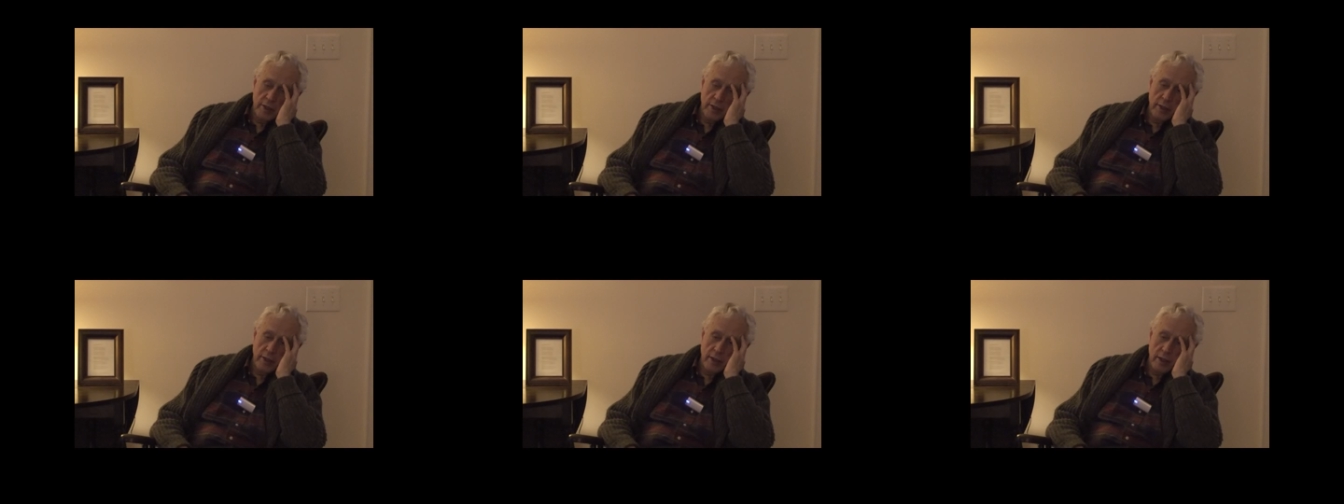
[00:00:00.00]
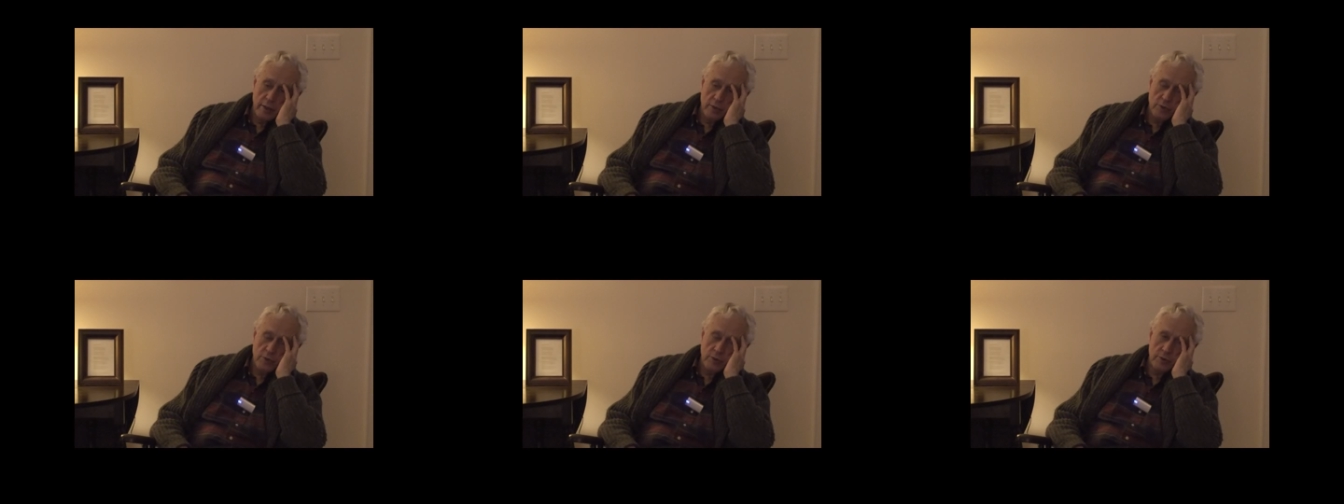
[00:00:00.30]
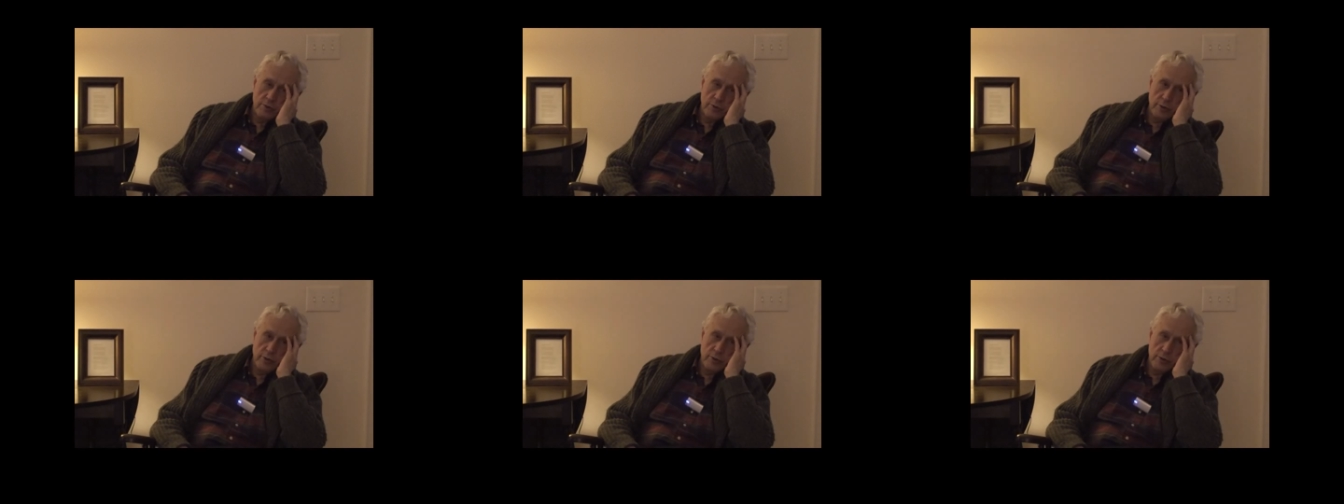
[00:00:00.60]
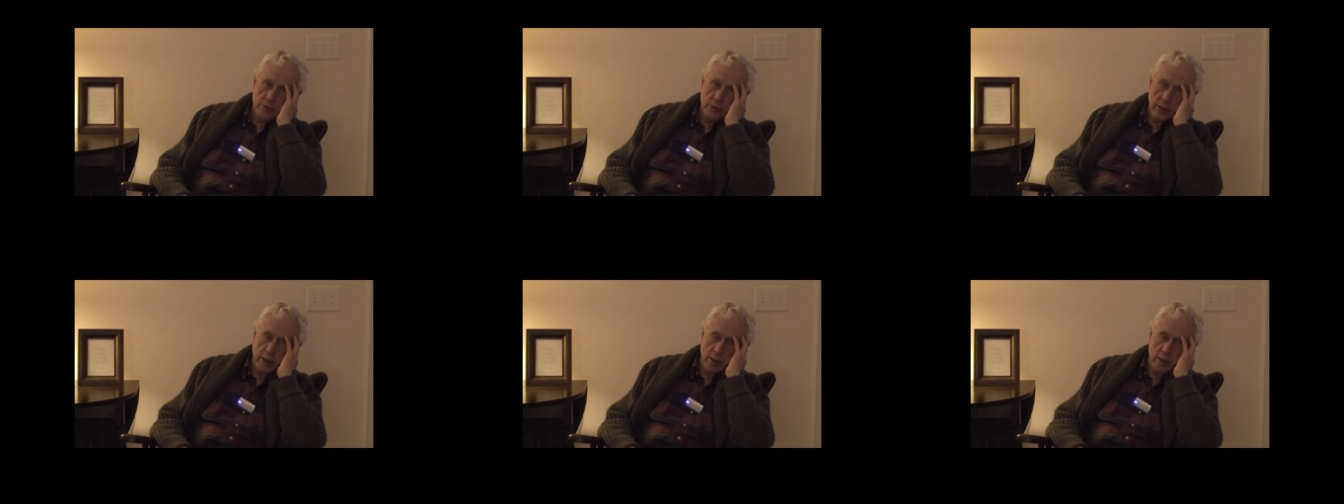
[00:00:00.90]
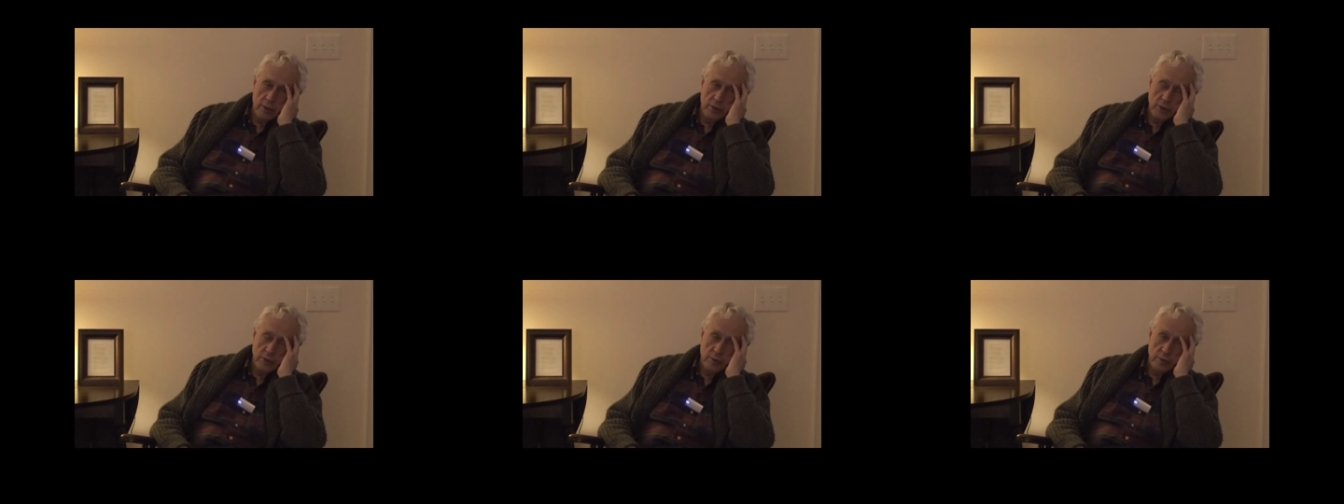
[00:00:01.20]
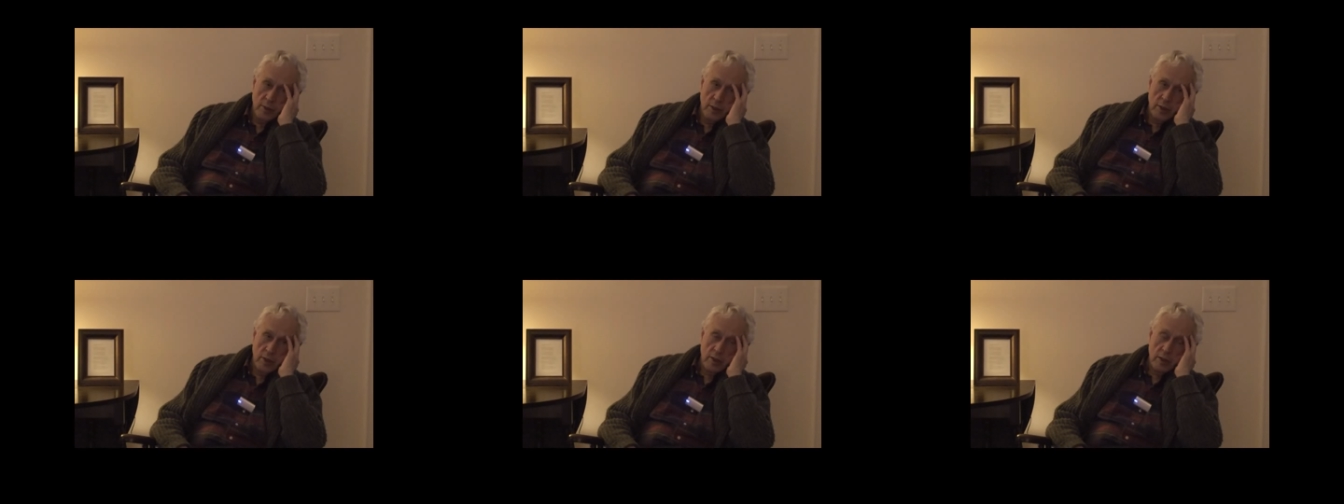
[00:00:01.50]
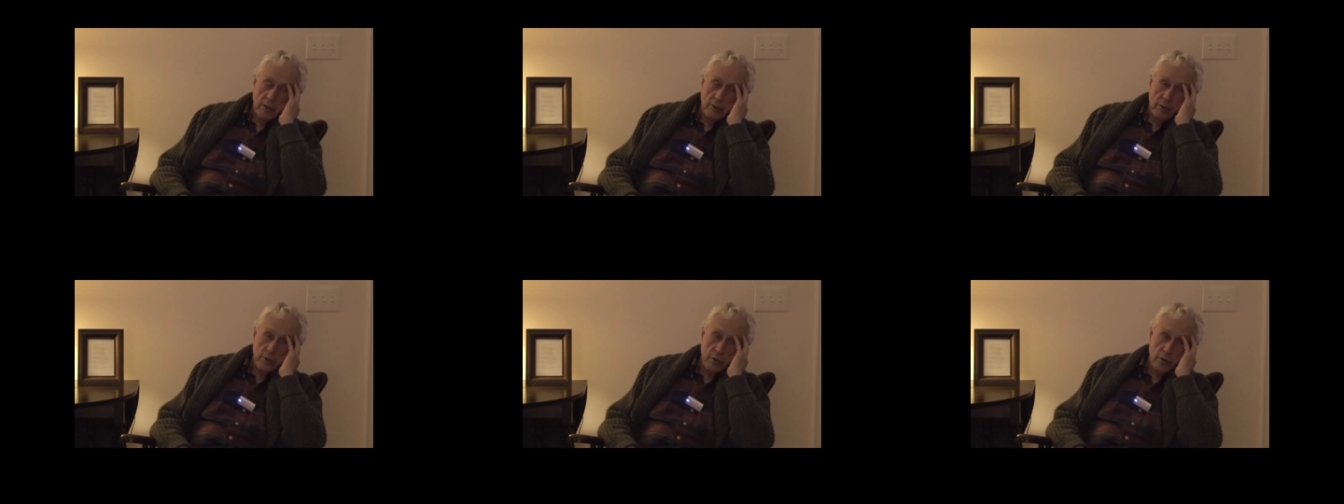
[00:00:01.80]
on your house and do your scholarship?
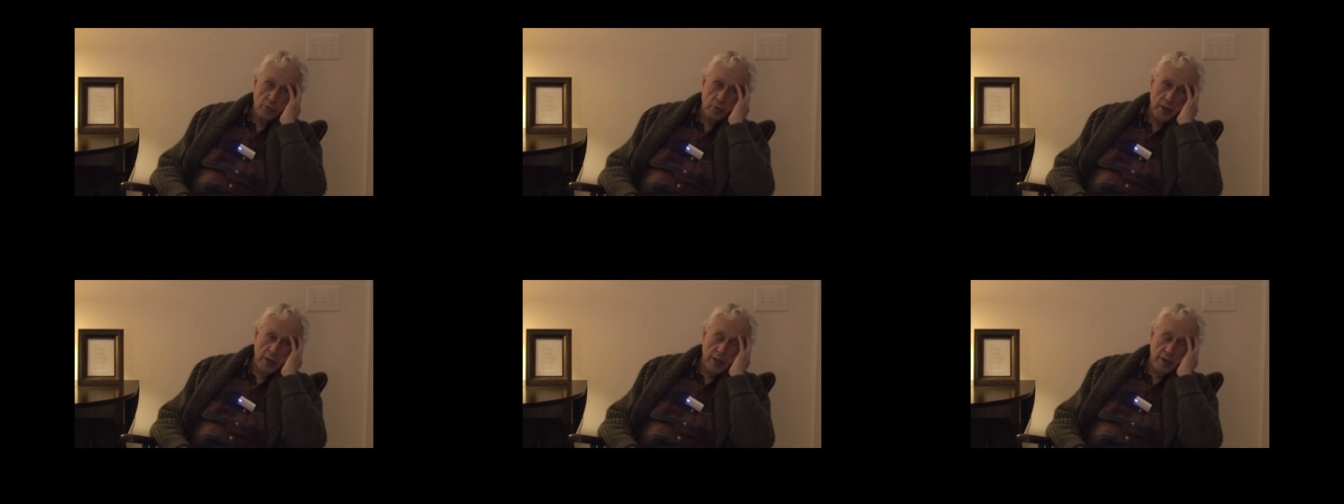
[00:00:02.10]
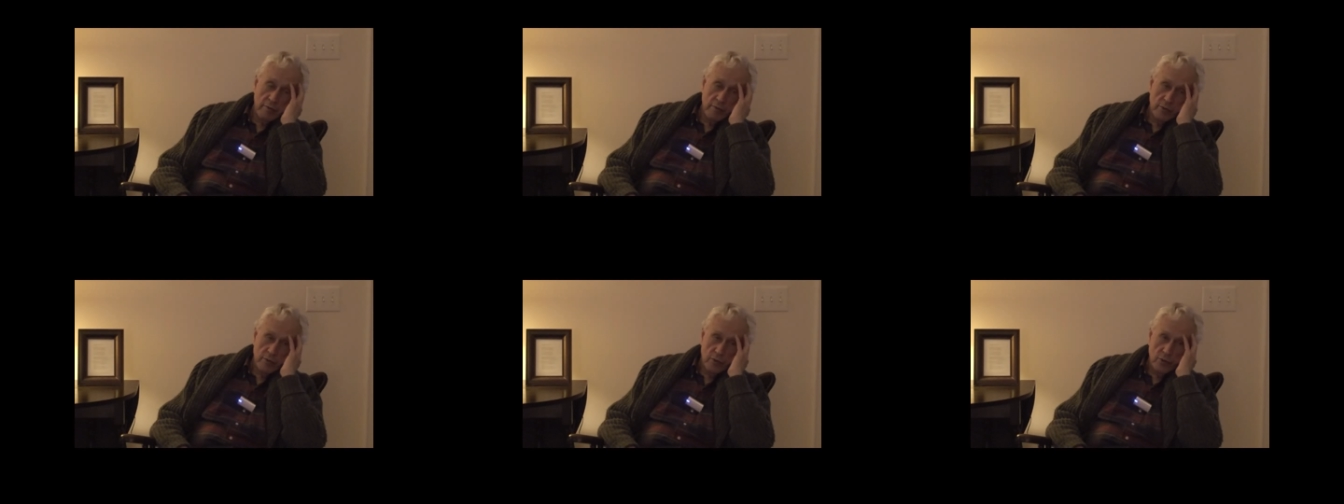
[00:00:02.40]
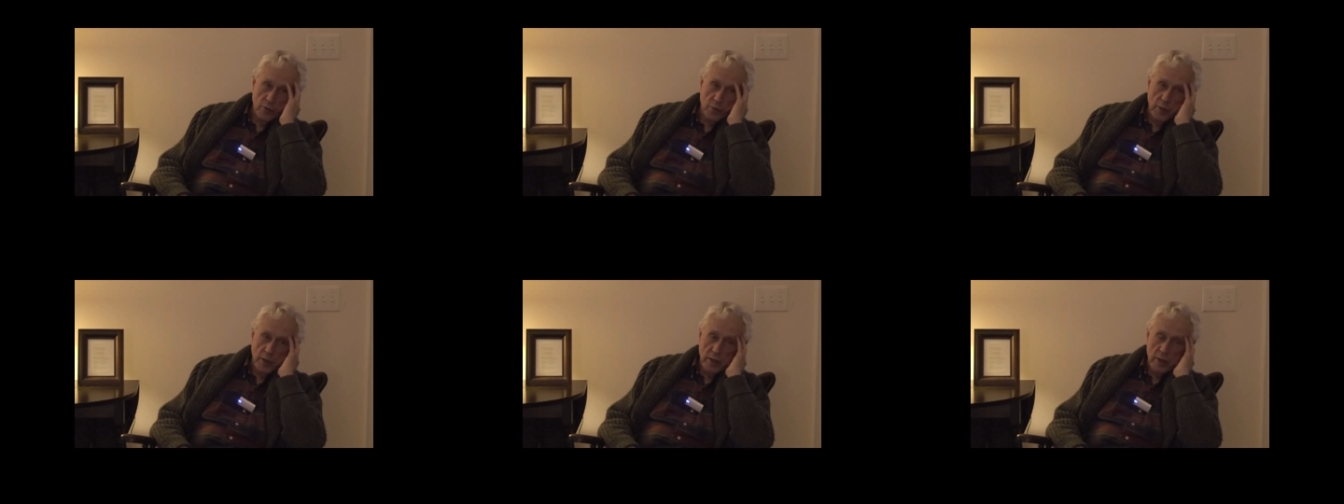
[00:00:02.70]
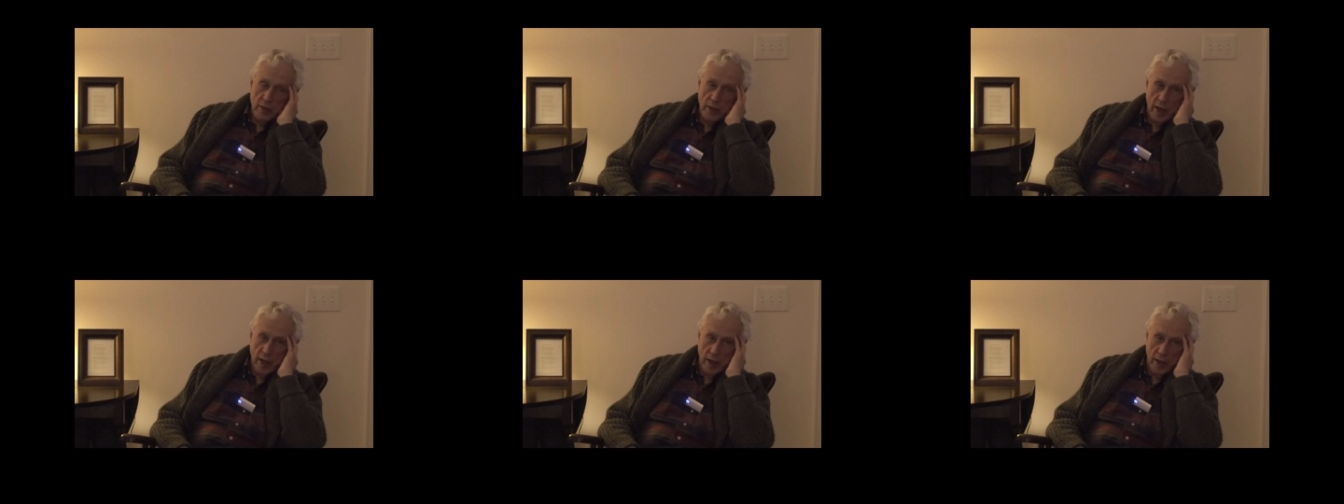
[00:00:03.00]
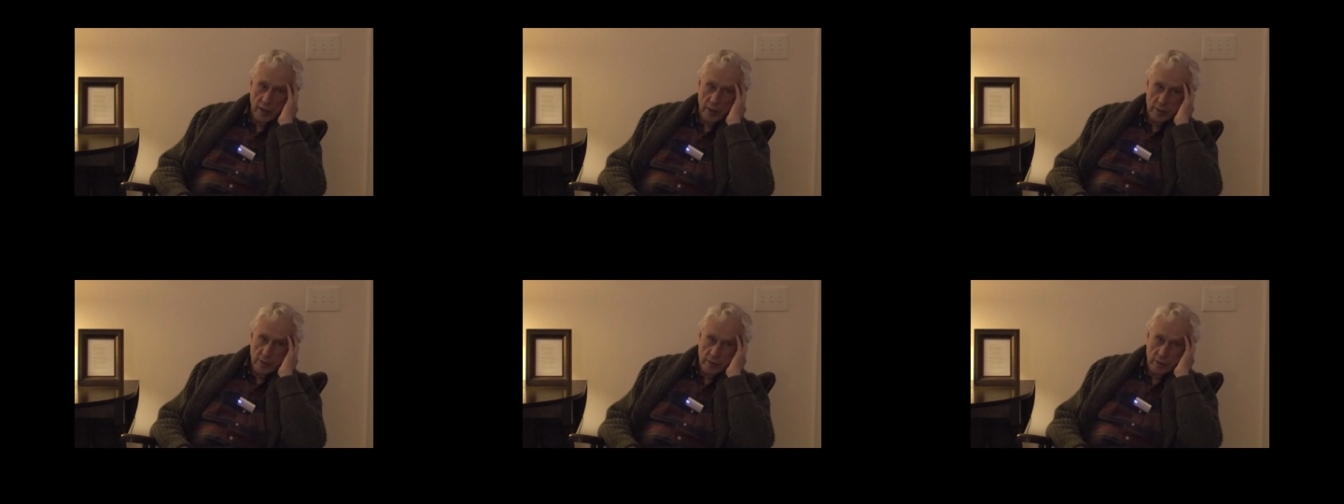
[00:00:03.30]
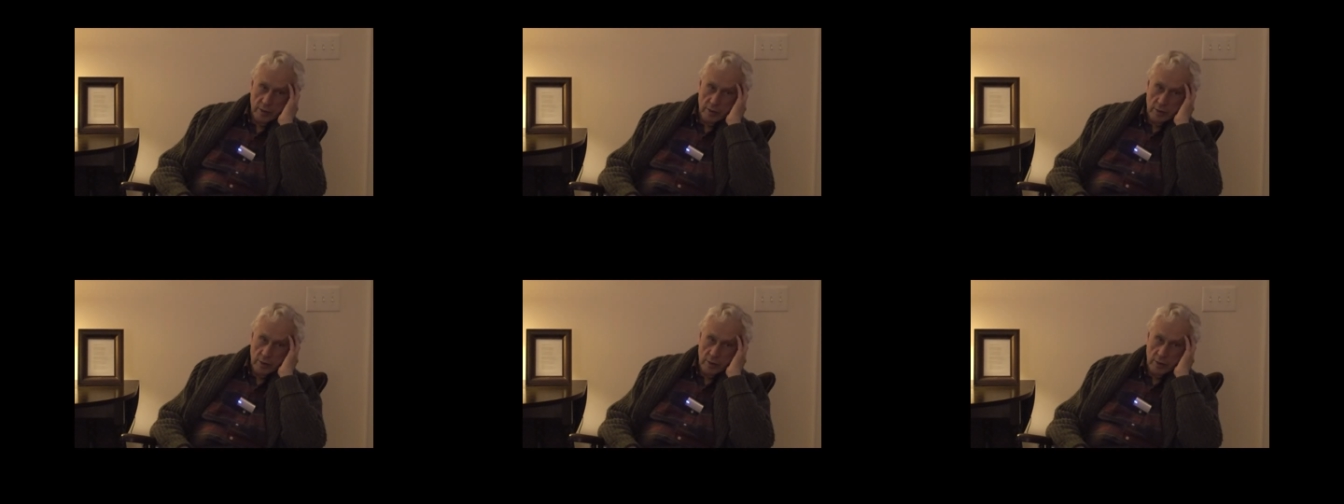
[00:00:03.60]
Well, nobody ever told me that.